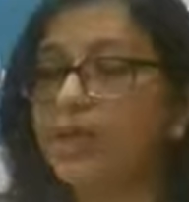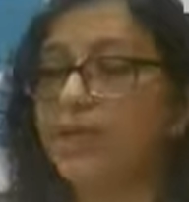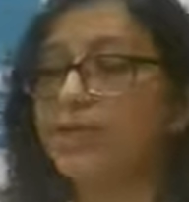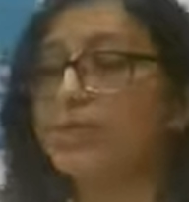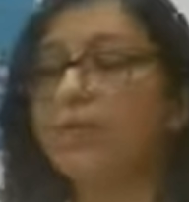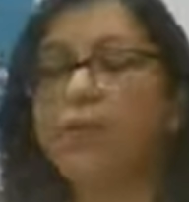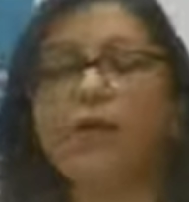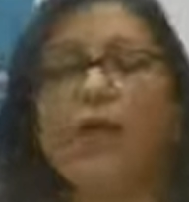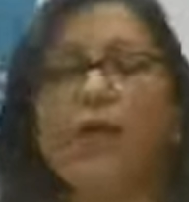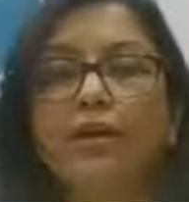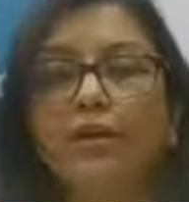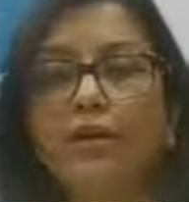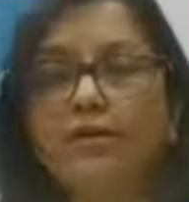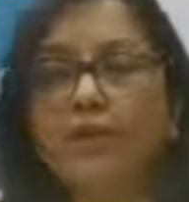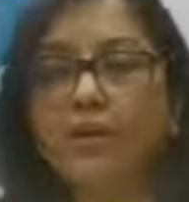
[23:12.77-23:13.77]
No,
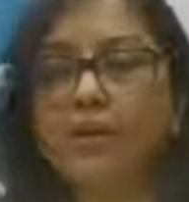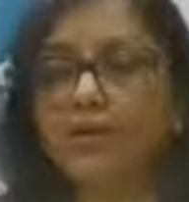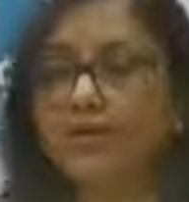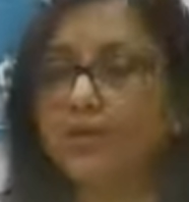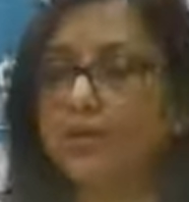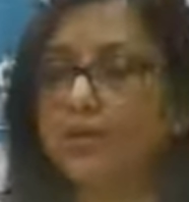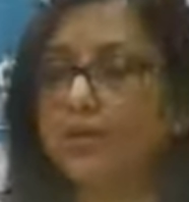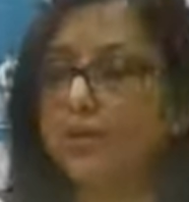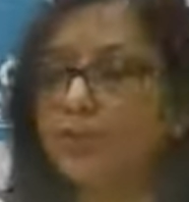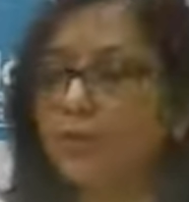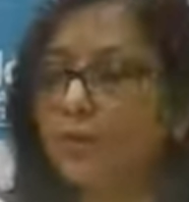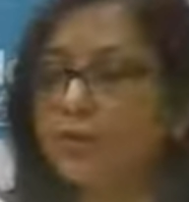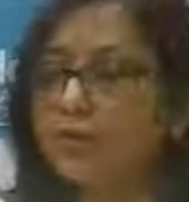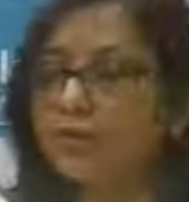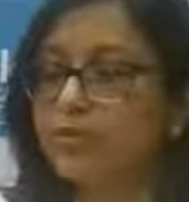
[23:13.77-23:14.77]
intranasal
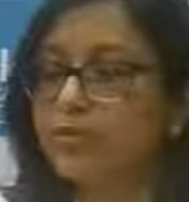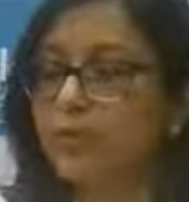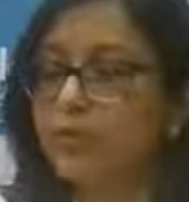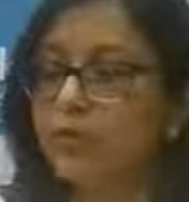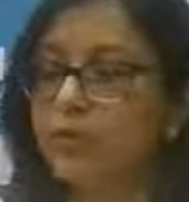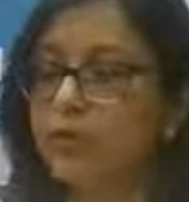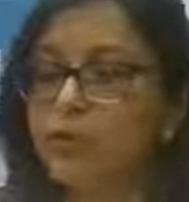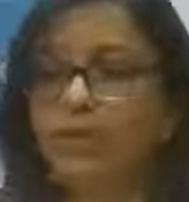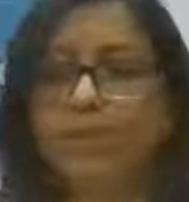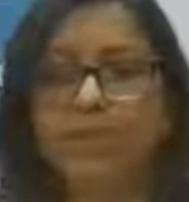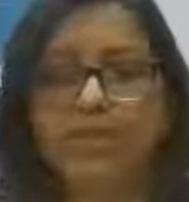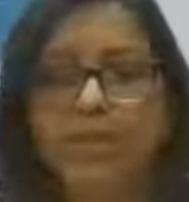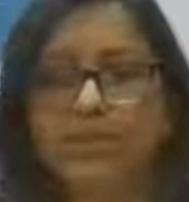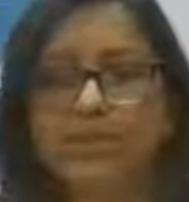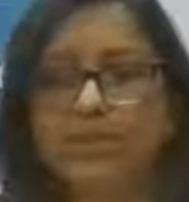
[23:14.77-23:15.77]
steroids do not cause
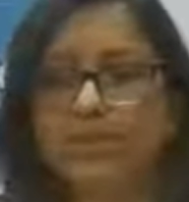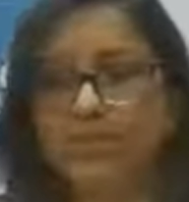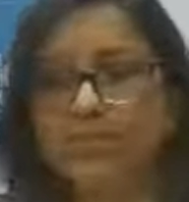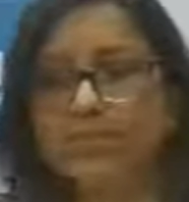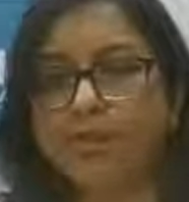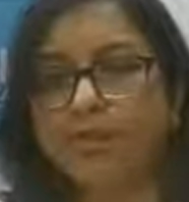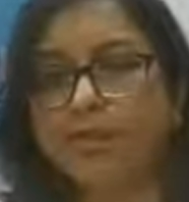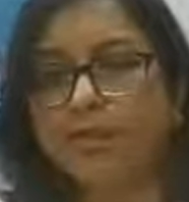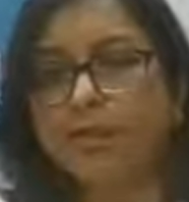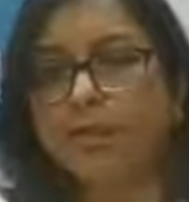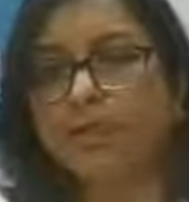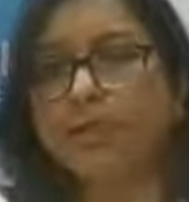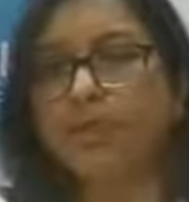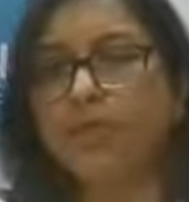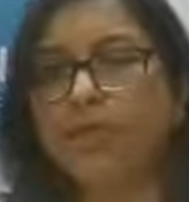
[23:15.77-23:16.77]
diabetes,
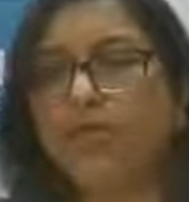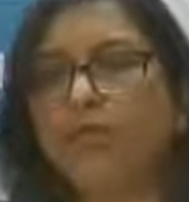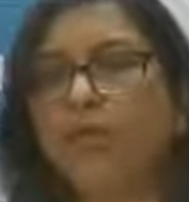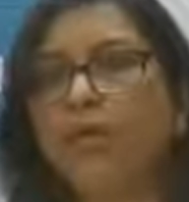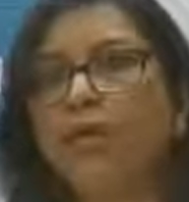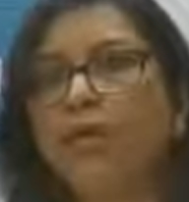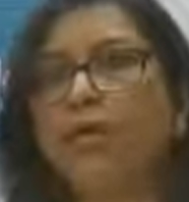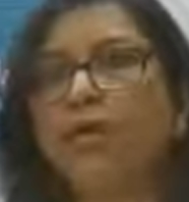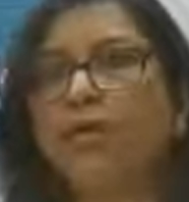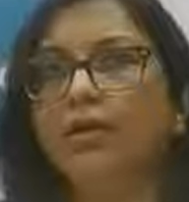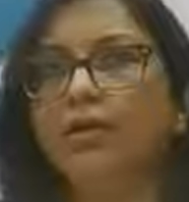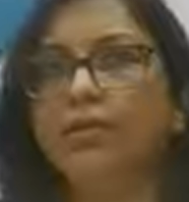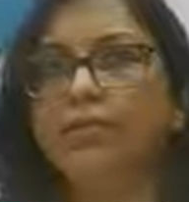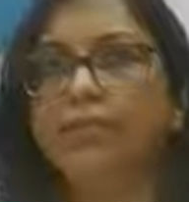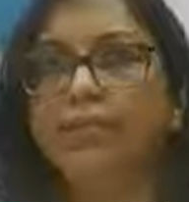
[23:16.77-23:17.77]
because when we
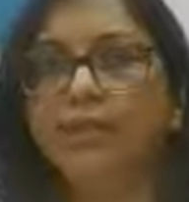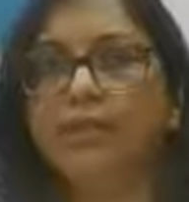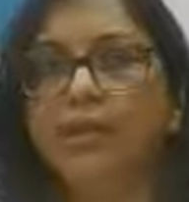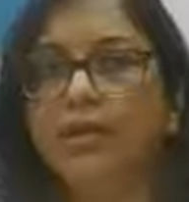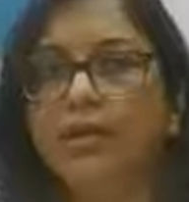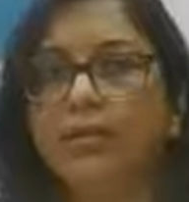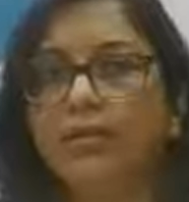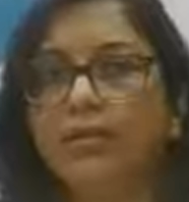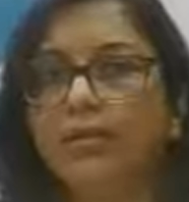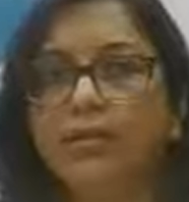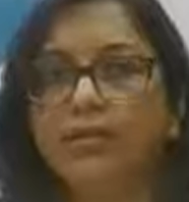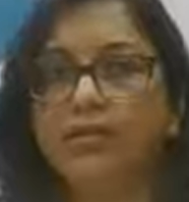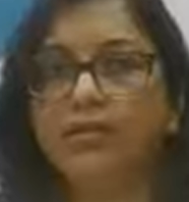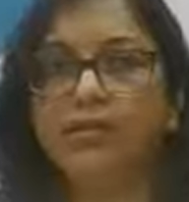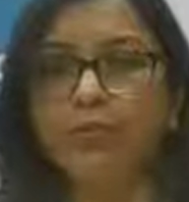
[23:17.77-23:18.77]
are spraying
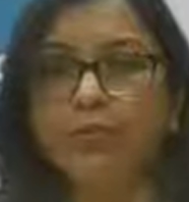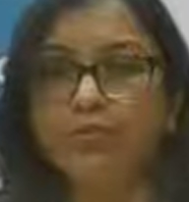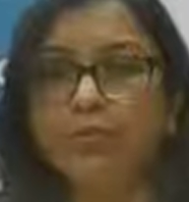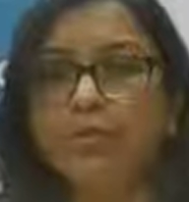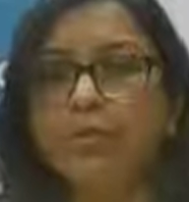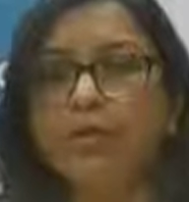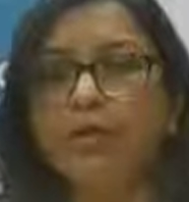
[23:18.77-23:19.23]
inside the nose,